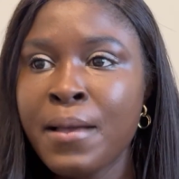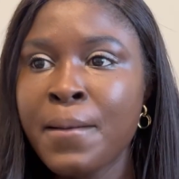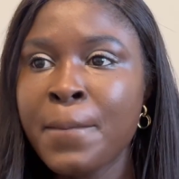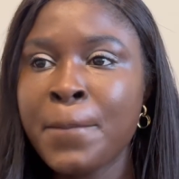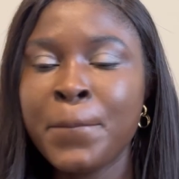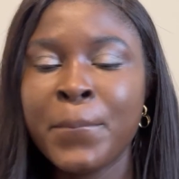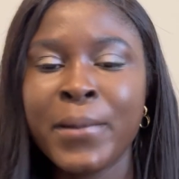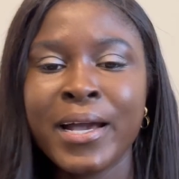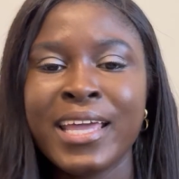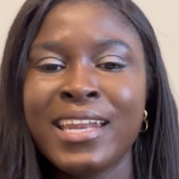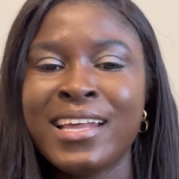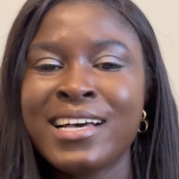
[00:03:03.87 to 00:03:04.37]

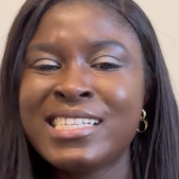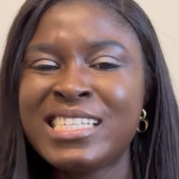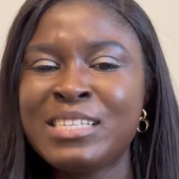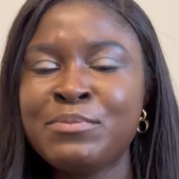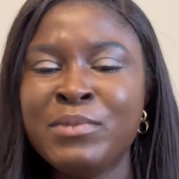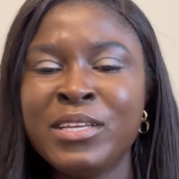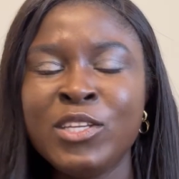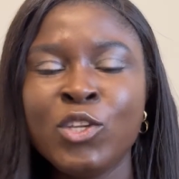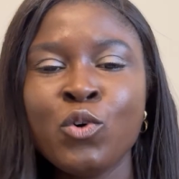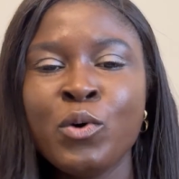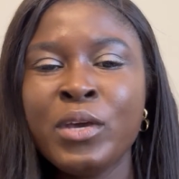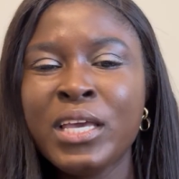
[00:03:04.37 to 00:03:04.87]
But it doesn't
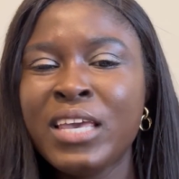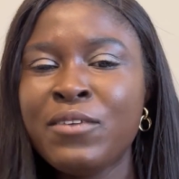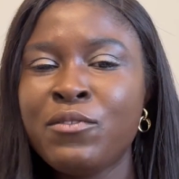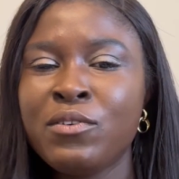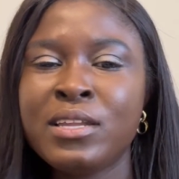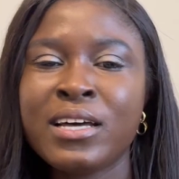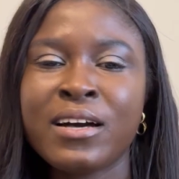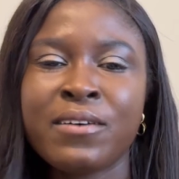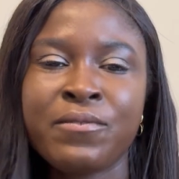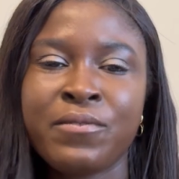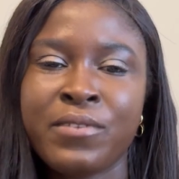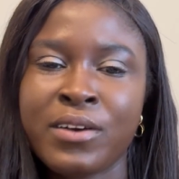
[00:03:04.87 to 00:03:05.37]
mean they'll give you
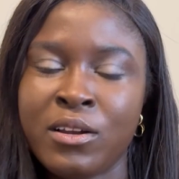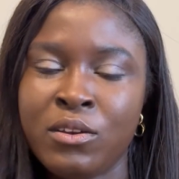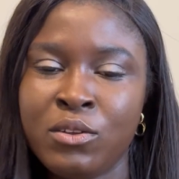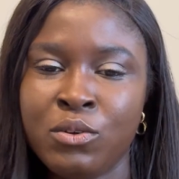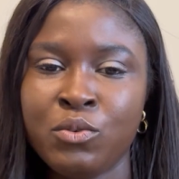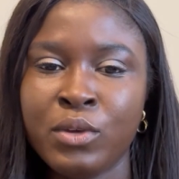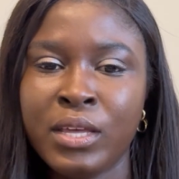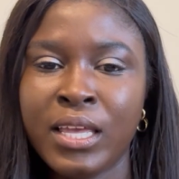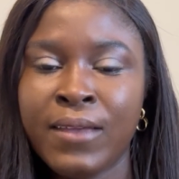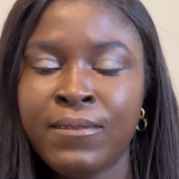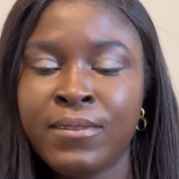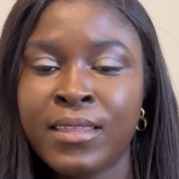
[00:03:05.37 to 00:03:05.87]
that value.
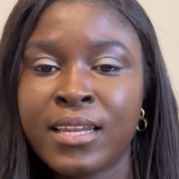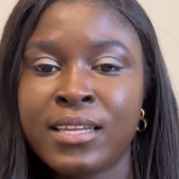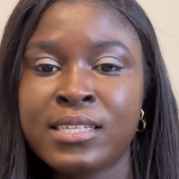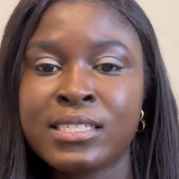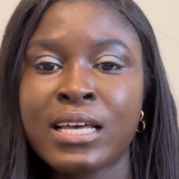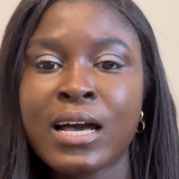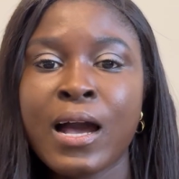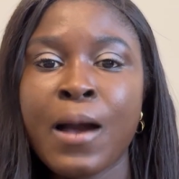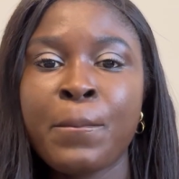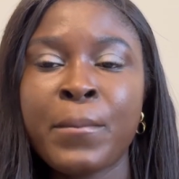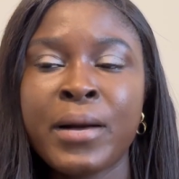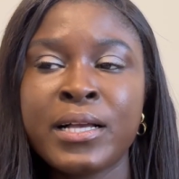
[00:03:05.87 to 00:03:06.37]
If that is
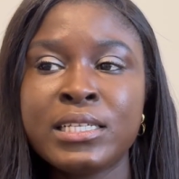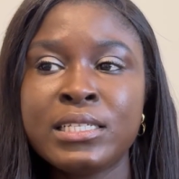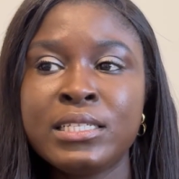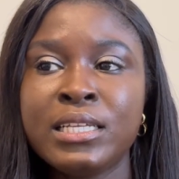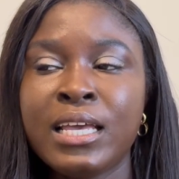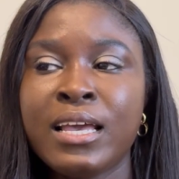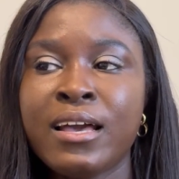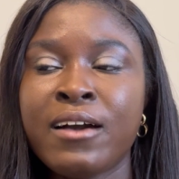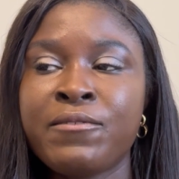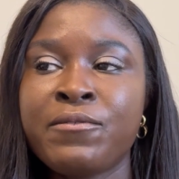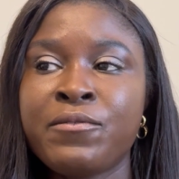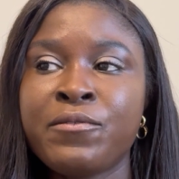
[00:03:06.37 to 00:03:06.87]
how much they
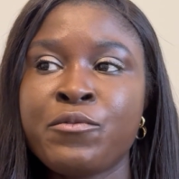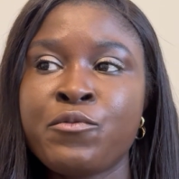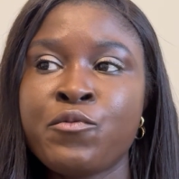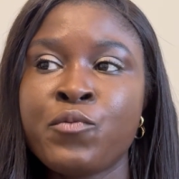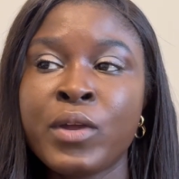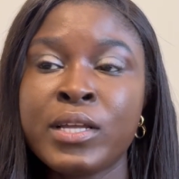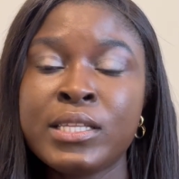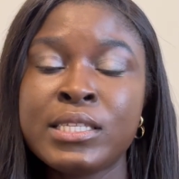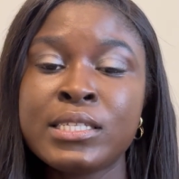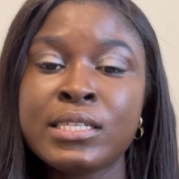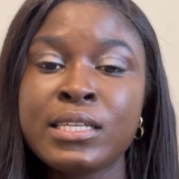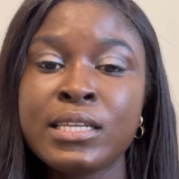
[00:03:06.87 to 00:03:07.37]
have
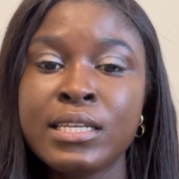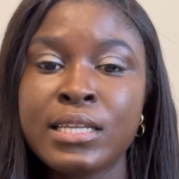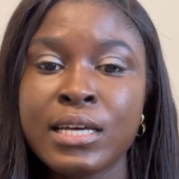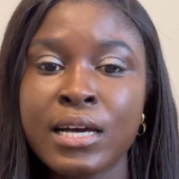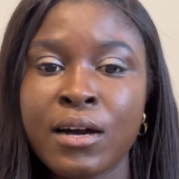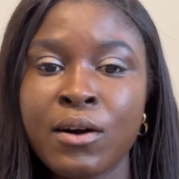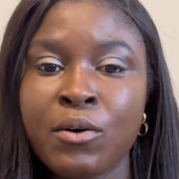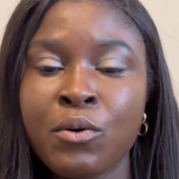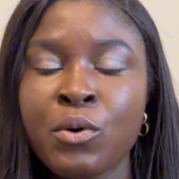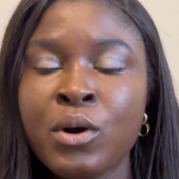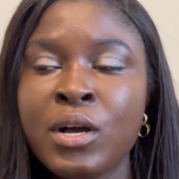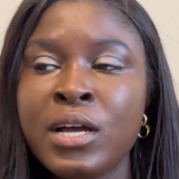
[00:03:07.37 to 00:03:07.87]
written
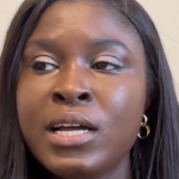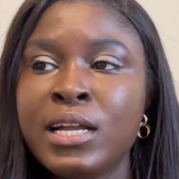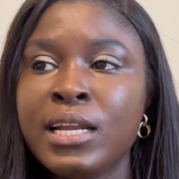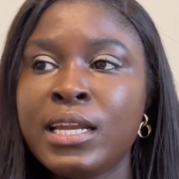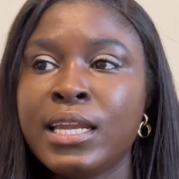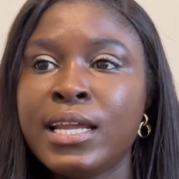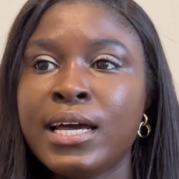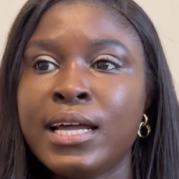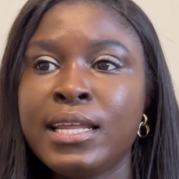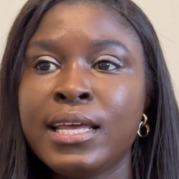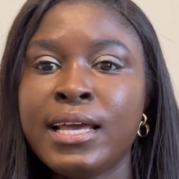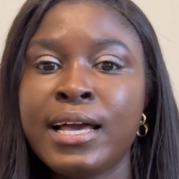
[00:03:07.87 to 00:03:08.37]
down
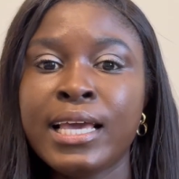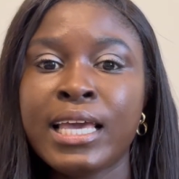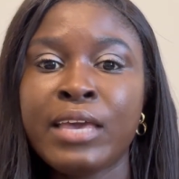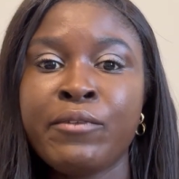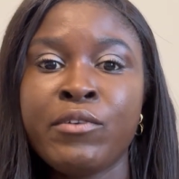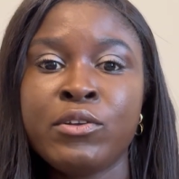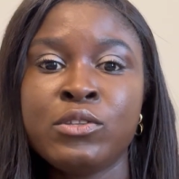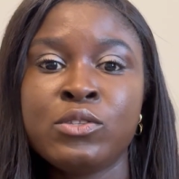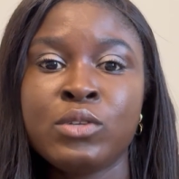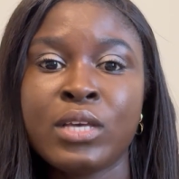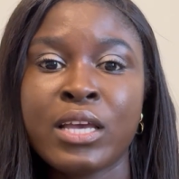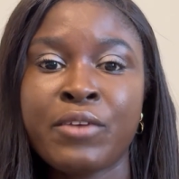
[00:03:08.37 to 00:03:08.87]
that they are
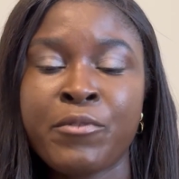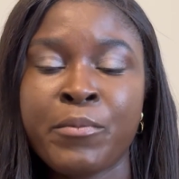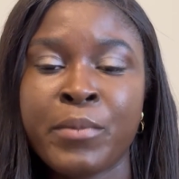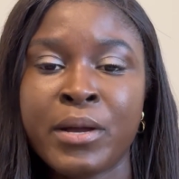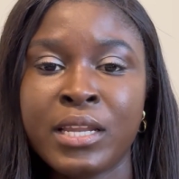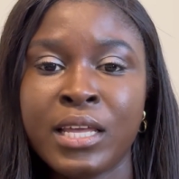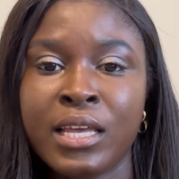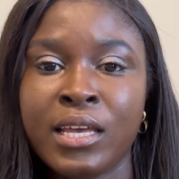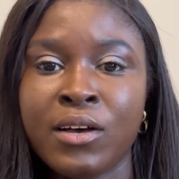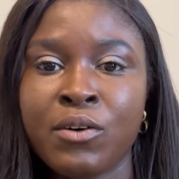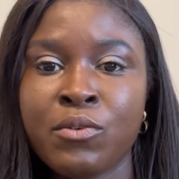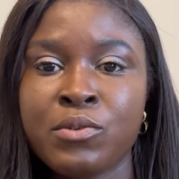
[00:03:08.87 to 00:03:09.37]
giving to
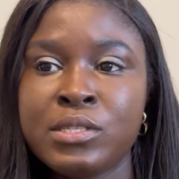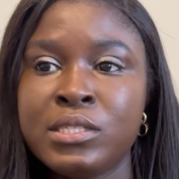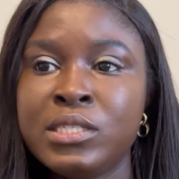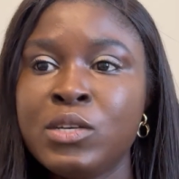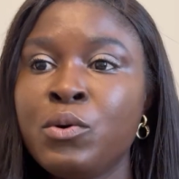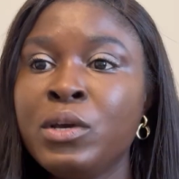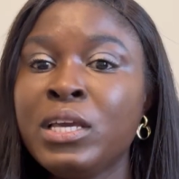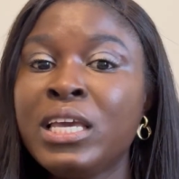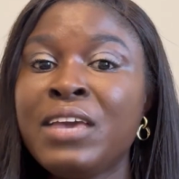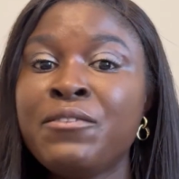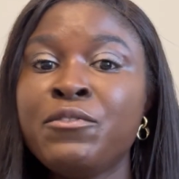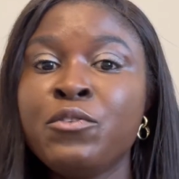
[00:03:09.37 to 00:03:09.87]
everybody else, they will
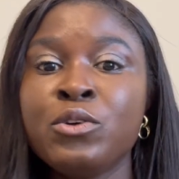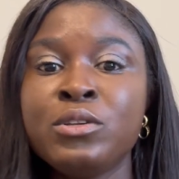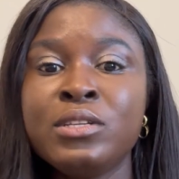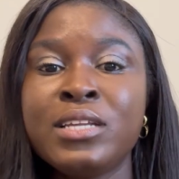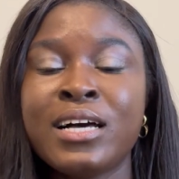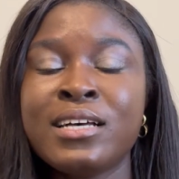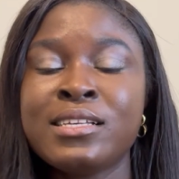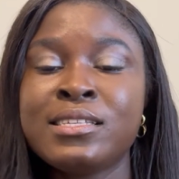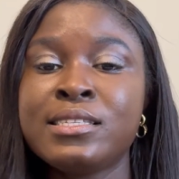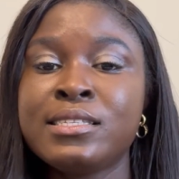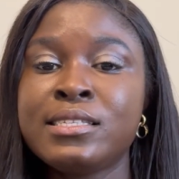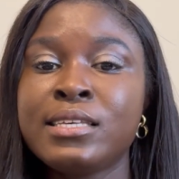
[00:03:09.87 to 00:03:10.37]
give you
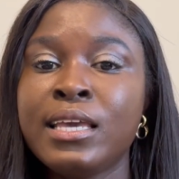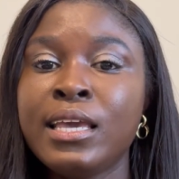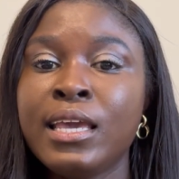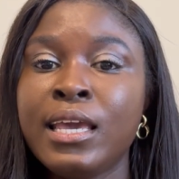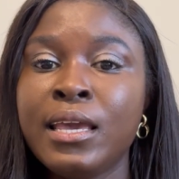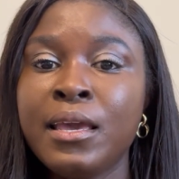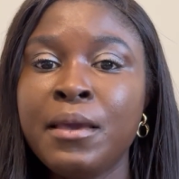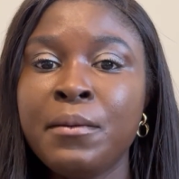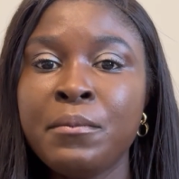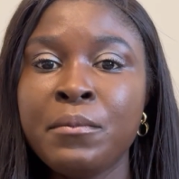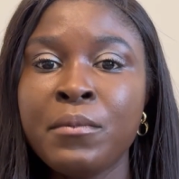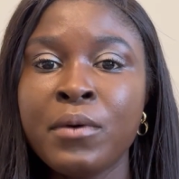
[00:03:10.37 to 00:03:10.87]
that
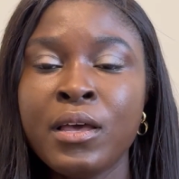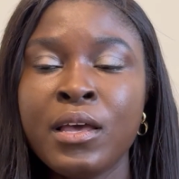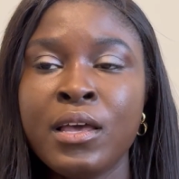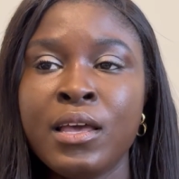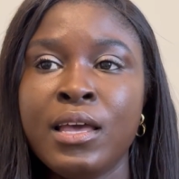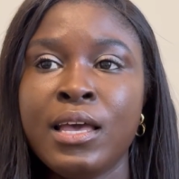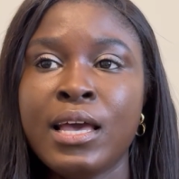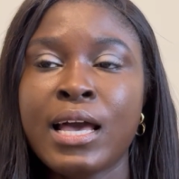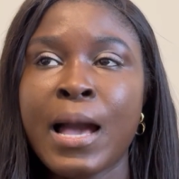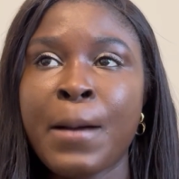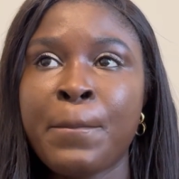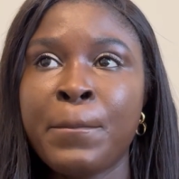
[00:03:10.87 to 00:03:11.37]
same
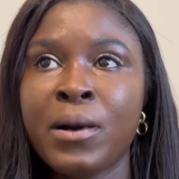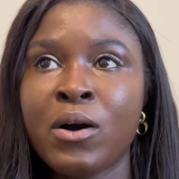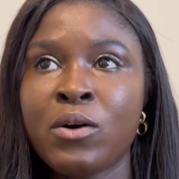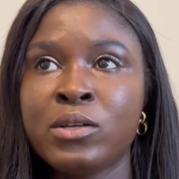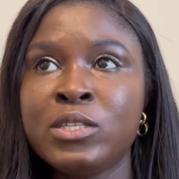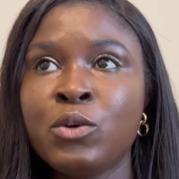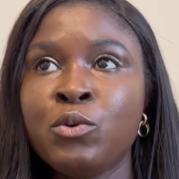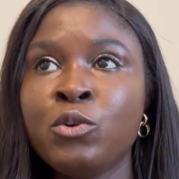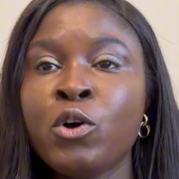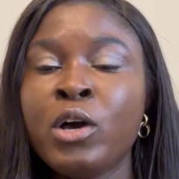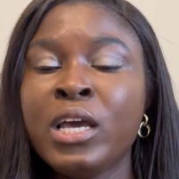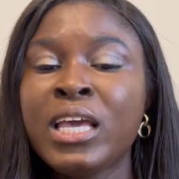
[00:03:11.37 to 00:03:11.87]
amount. They
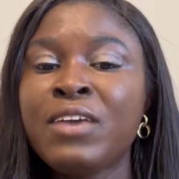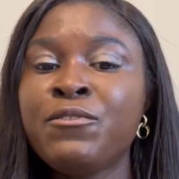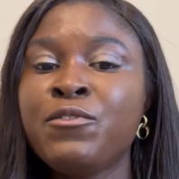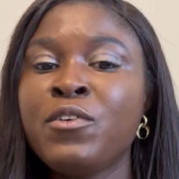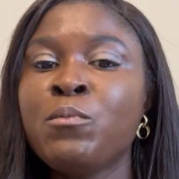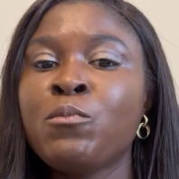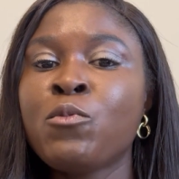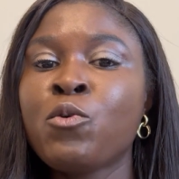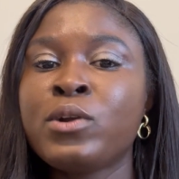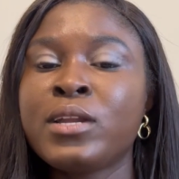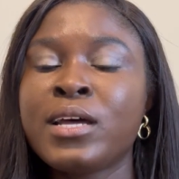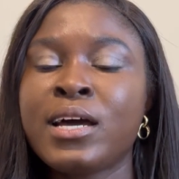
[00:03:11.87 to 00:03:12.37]
will not give you
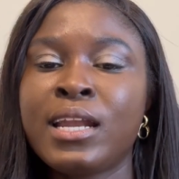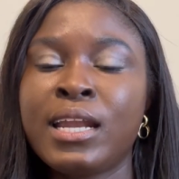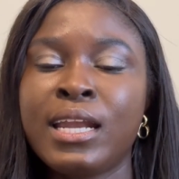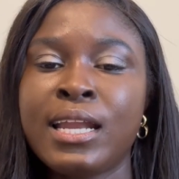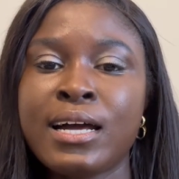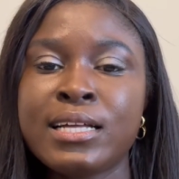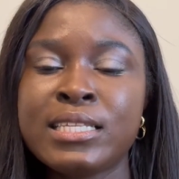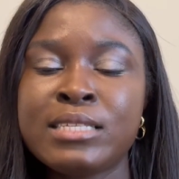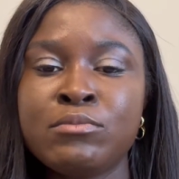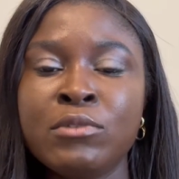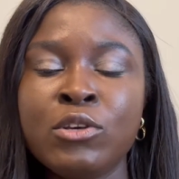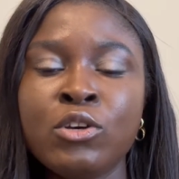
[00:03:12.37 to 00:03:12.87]
more than
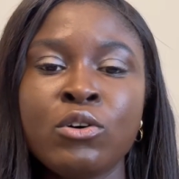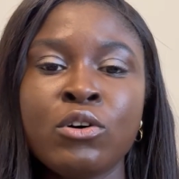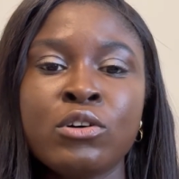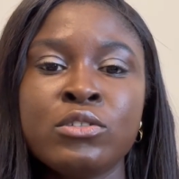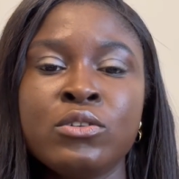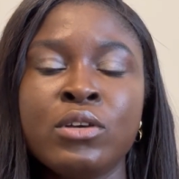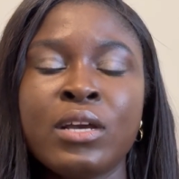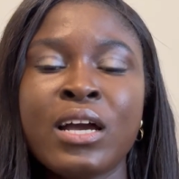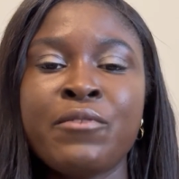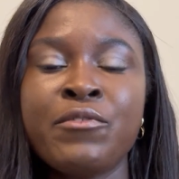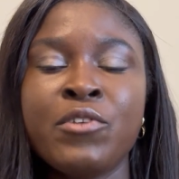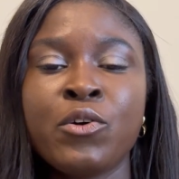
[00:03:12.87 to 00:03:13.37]
that because you
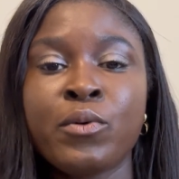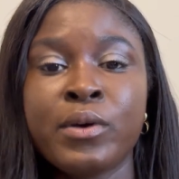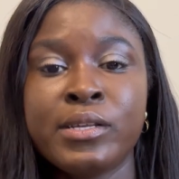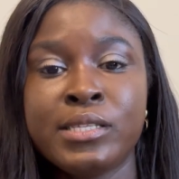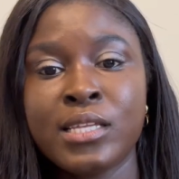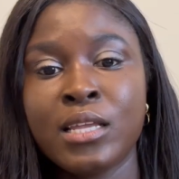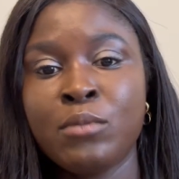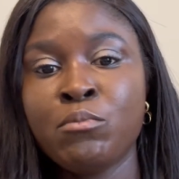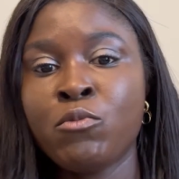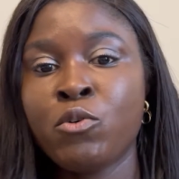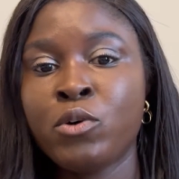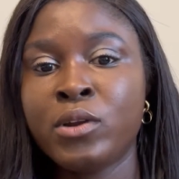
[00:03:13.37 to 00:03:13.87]
have
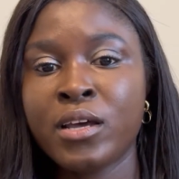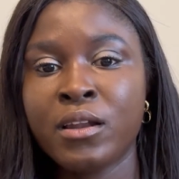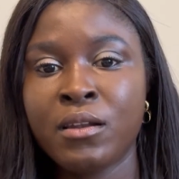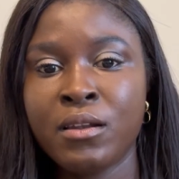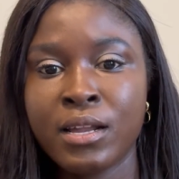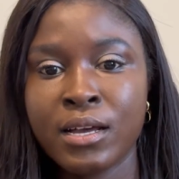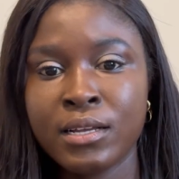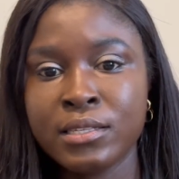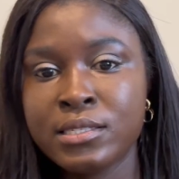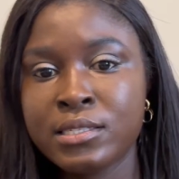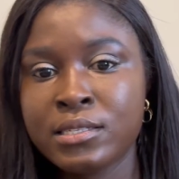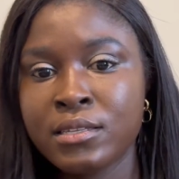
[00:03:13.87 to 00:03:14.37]
requested more than
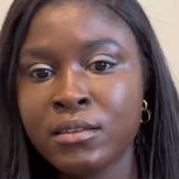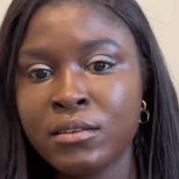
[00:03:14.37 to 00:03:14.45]
that.